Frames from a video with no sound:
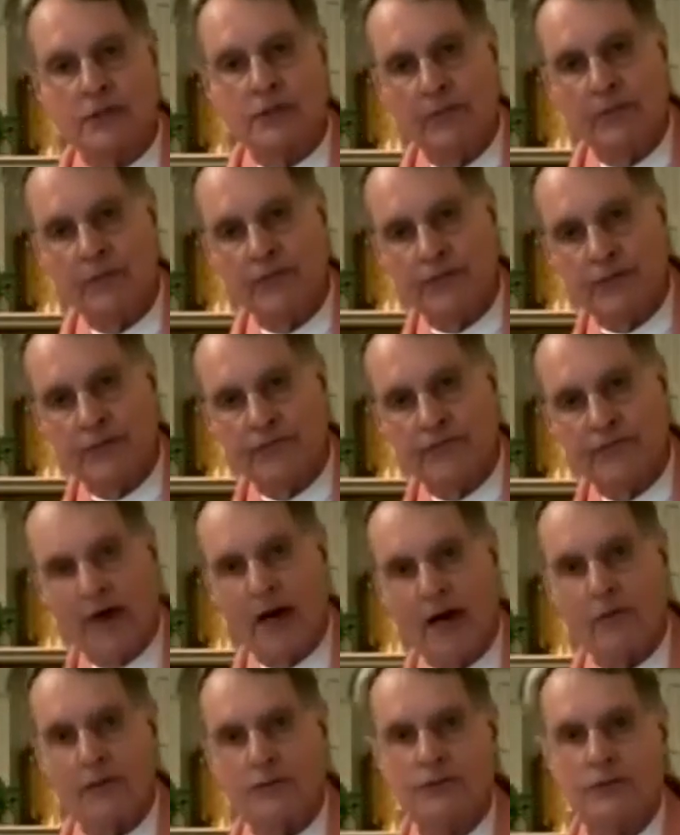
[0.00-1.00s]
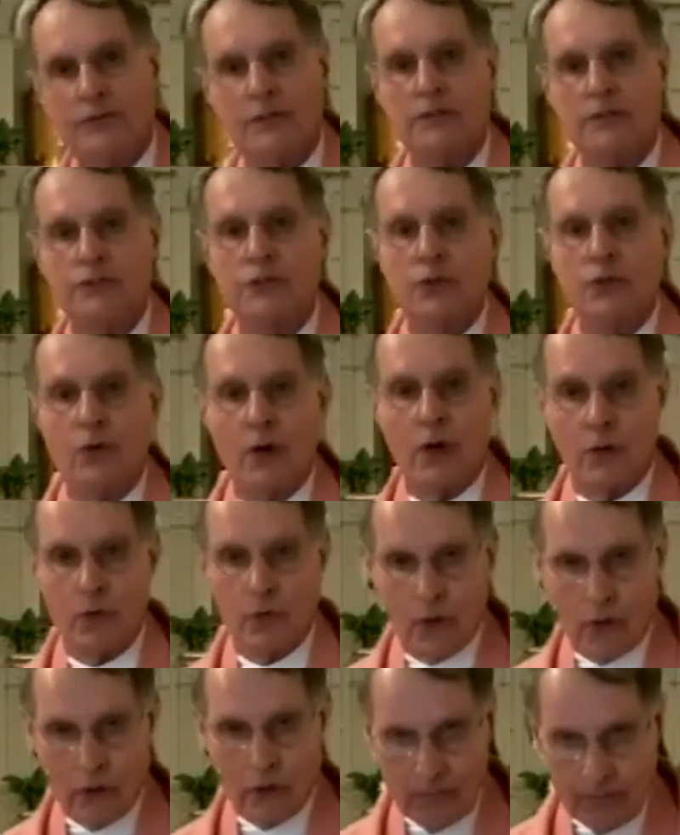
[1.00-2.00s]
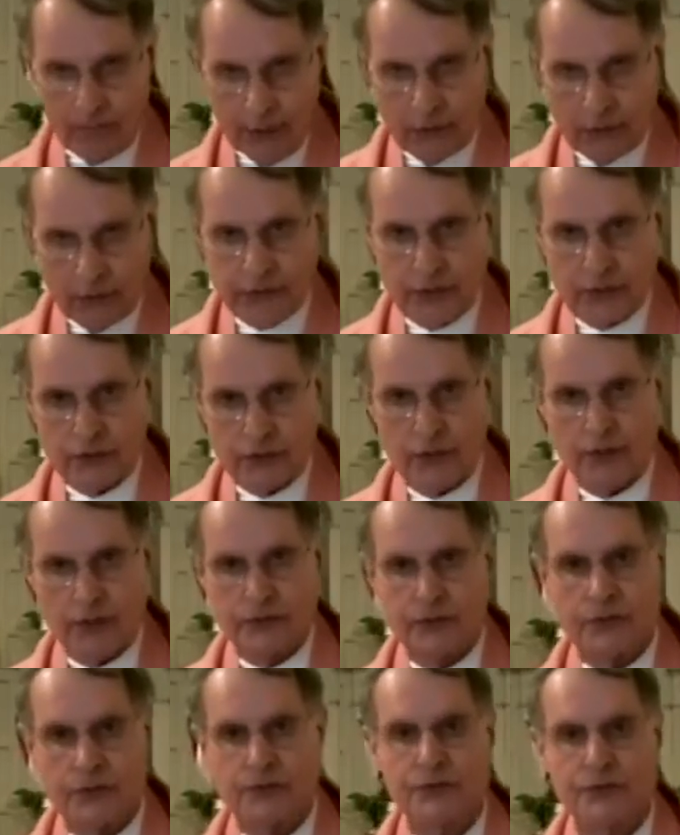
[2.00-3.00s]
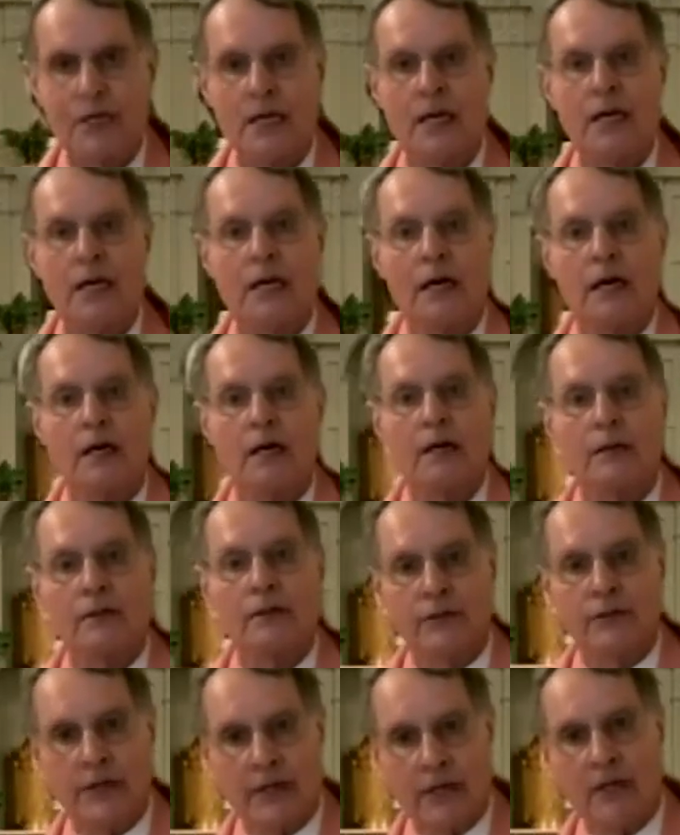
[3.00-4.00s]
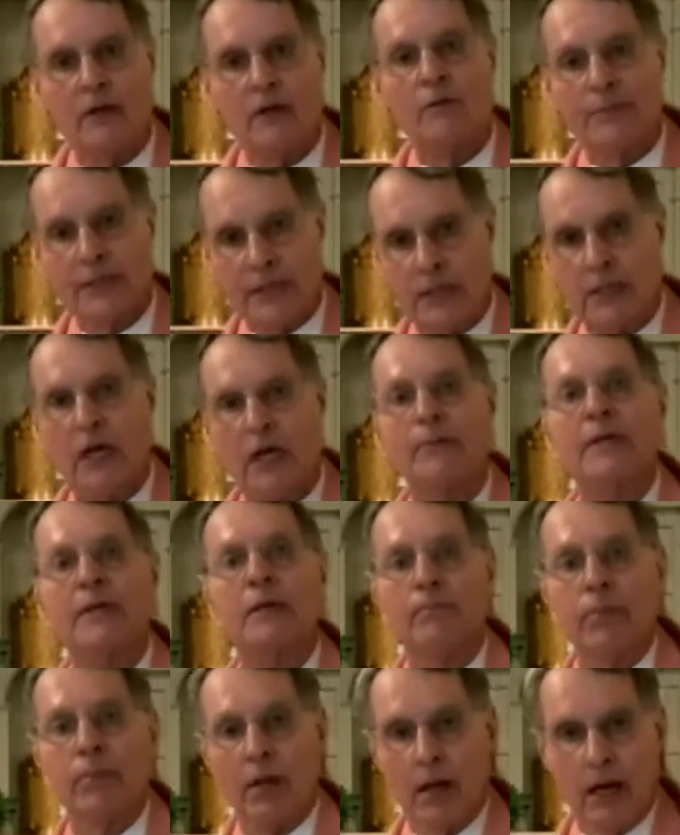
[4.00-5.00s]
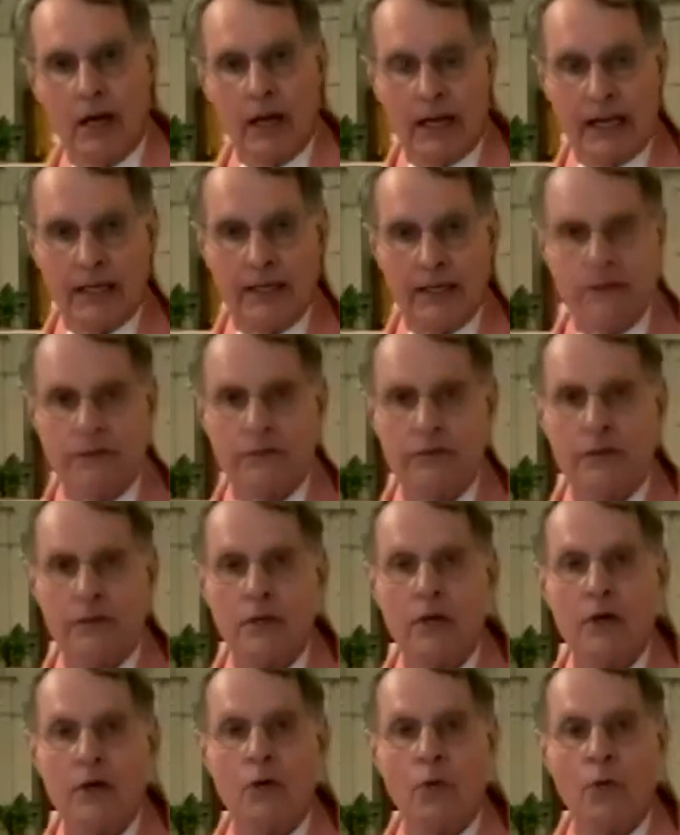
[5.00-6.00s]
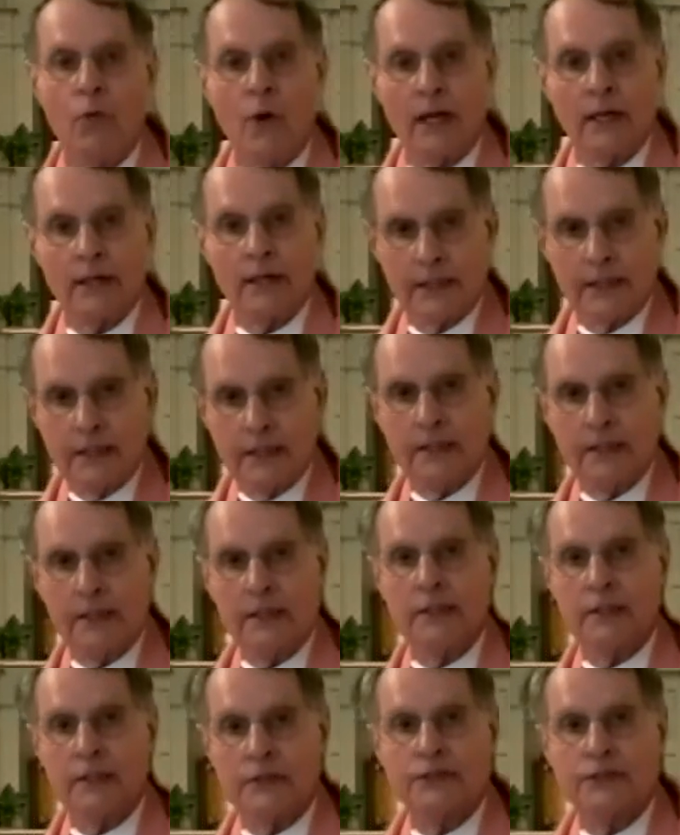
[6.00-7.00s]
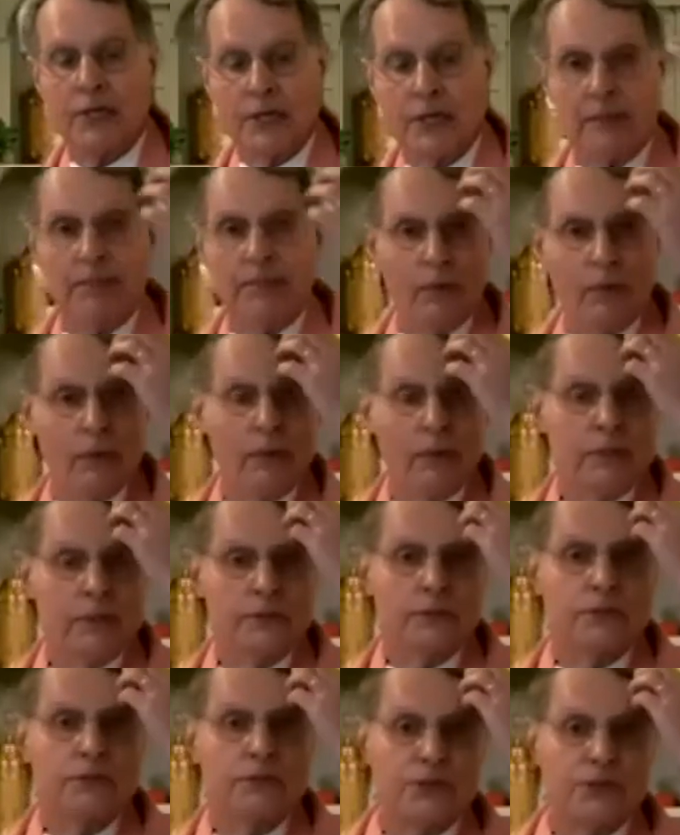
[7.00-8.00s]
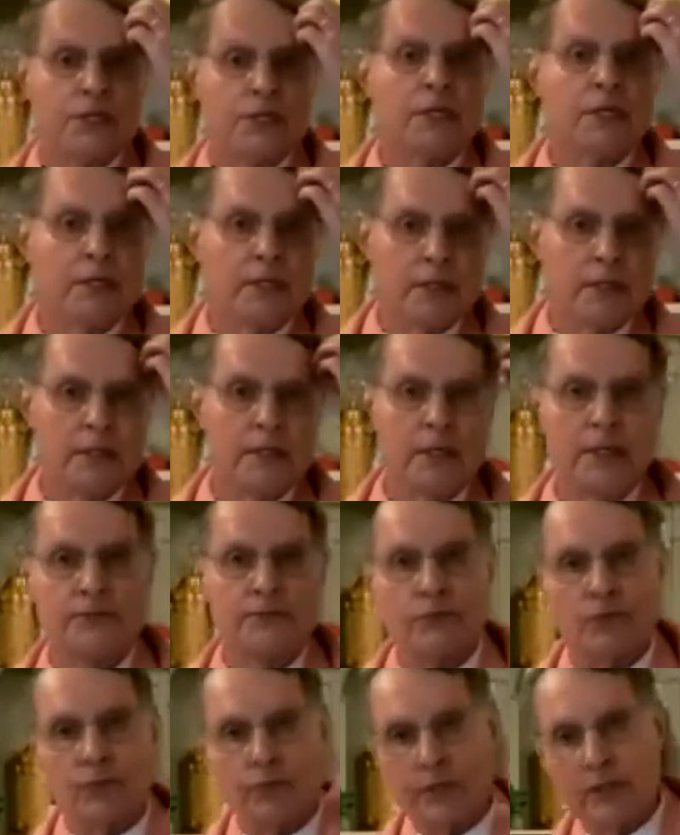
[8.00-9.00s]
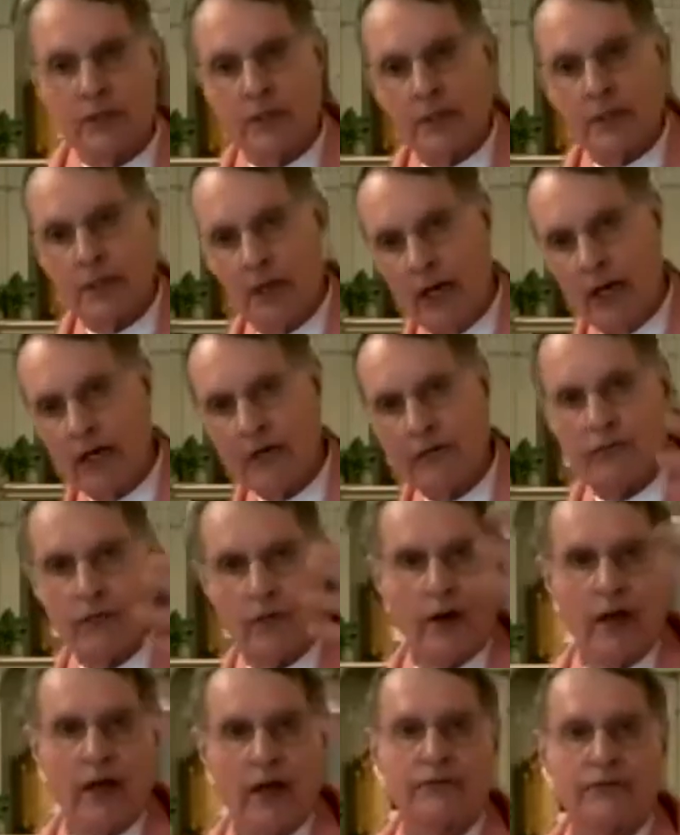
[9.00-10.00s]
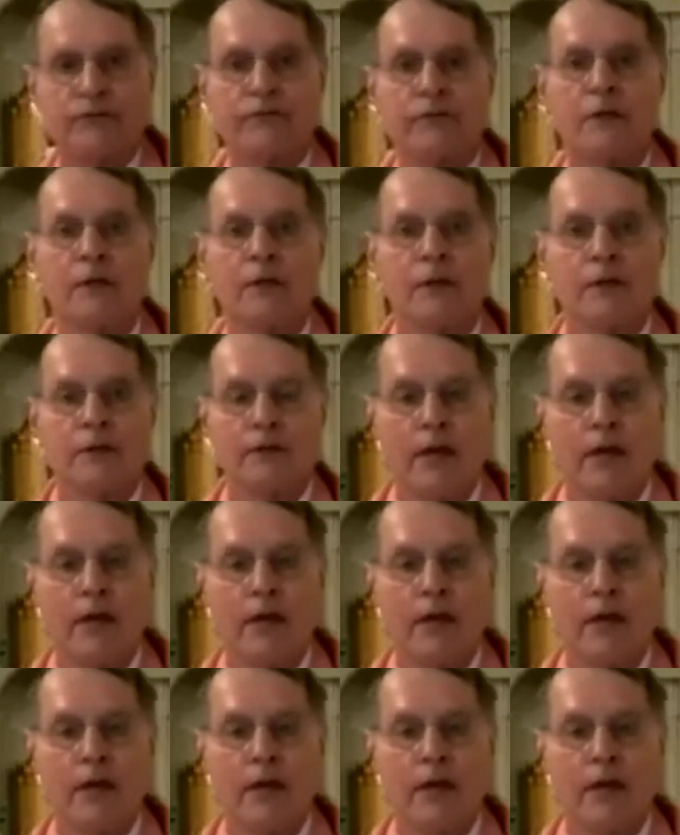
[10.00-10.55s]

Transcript: some of the Pharisees who are opposing Jesus, they're becoming blind while he is able to see. It's a real contrast